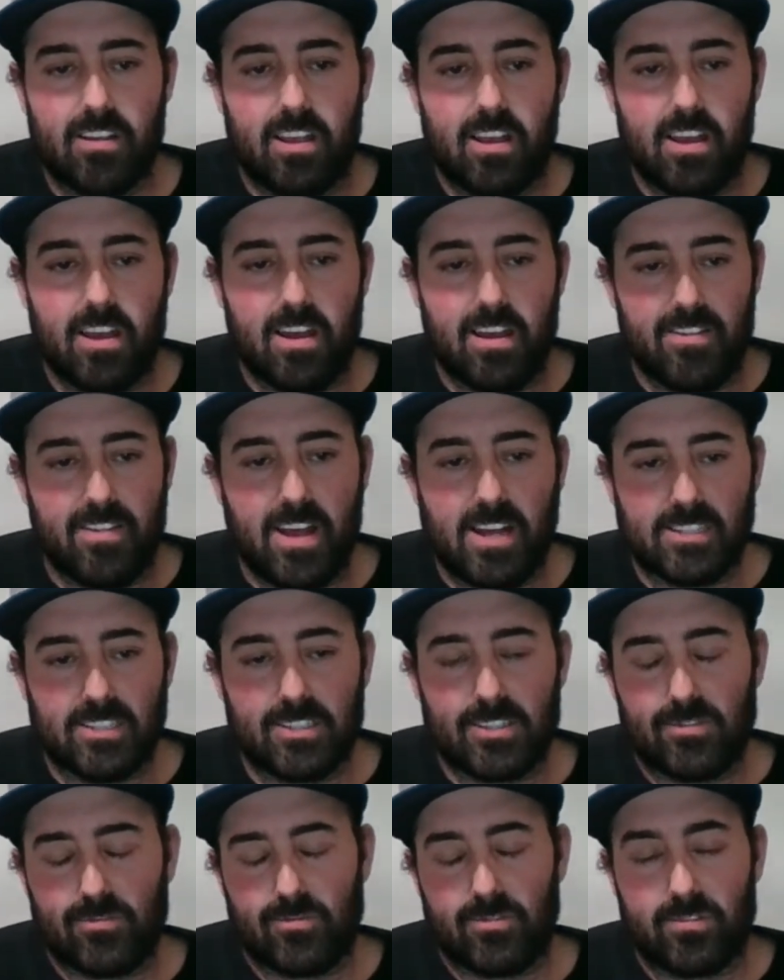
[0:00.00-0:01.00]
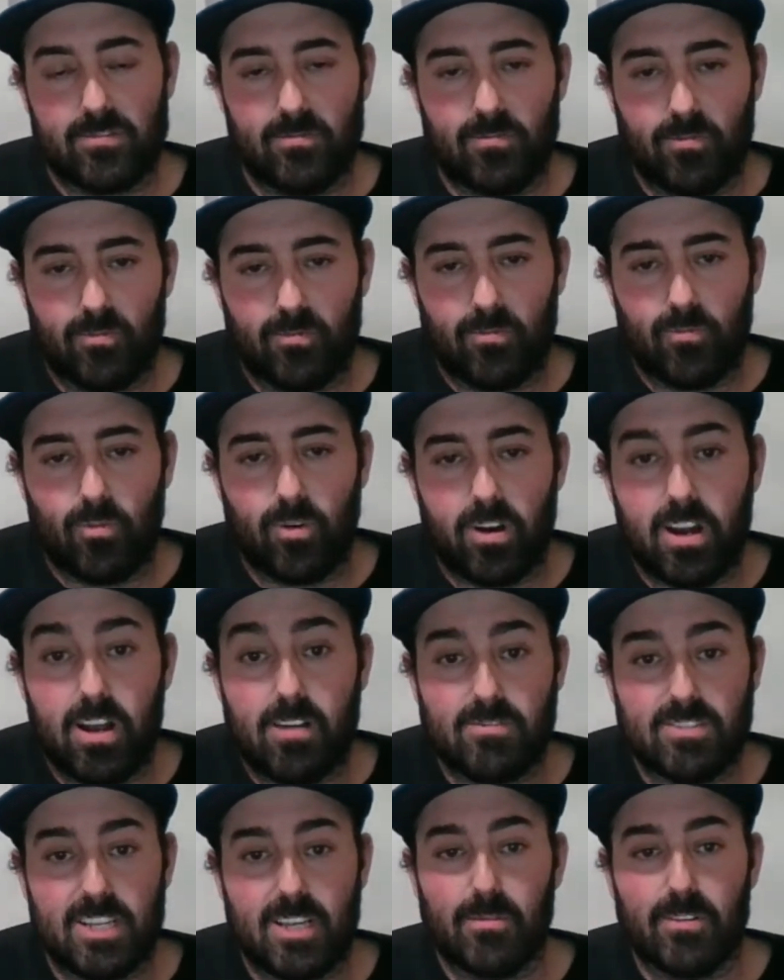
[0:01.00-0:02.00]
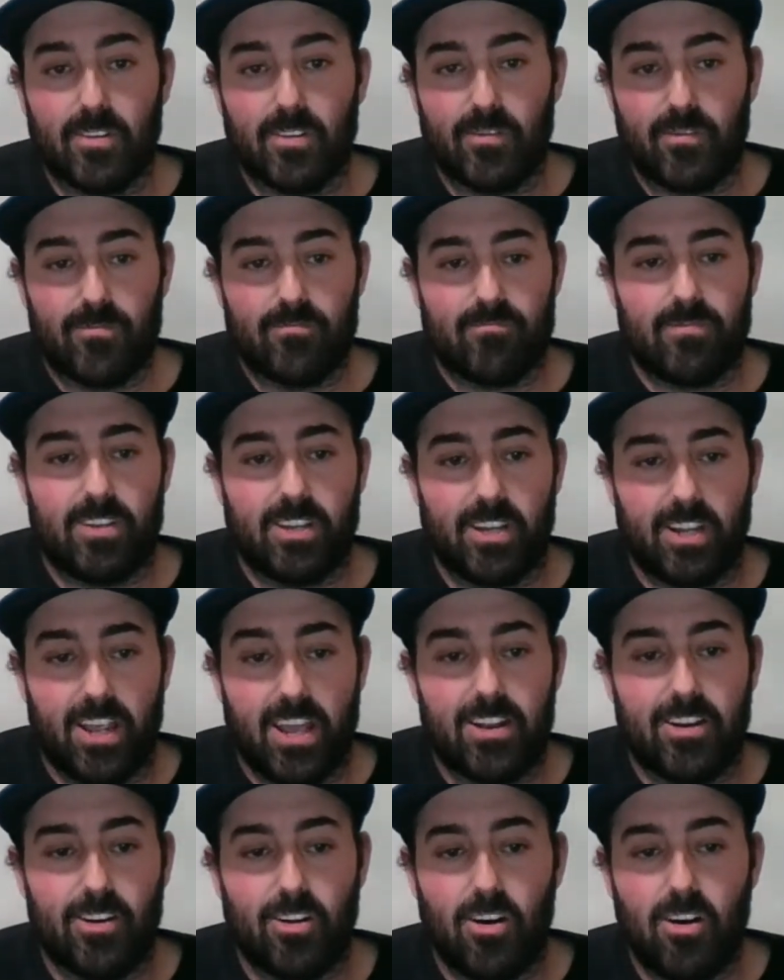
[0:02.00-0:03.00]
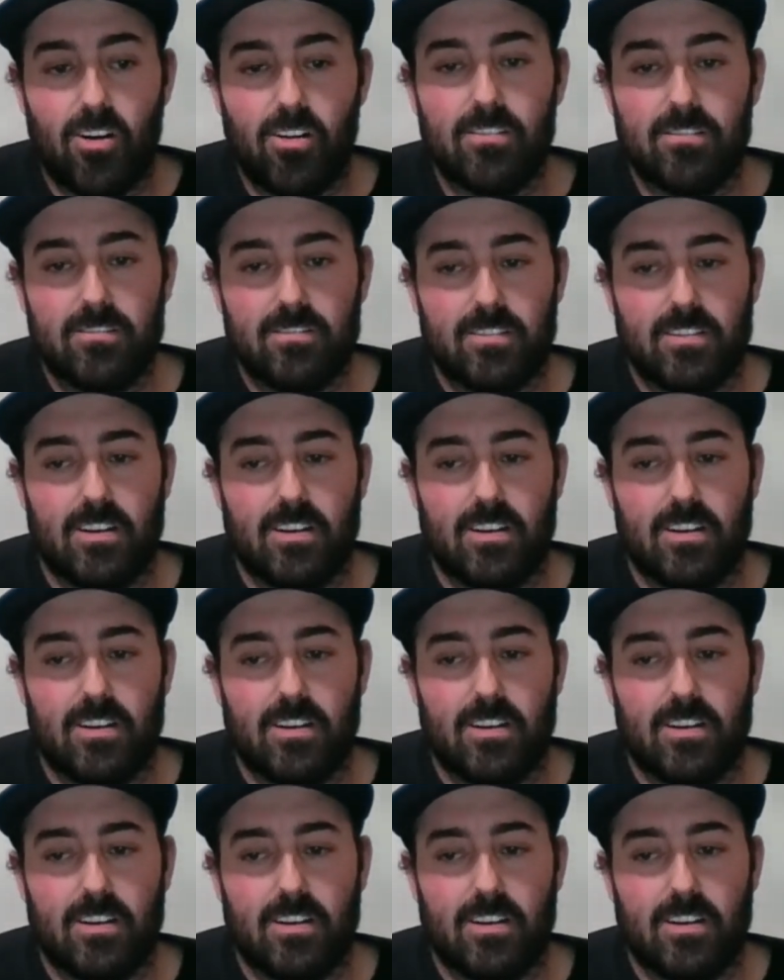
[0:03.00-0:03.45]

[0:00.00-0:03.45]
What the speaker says: and that's where I was able to get it all.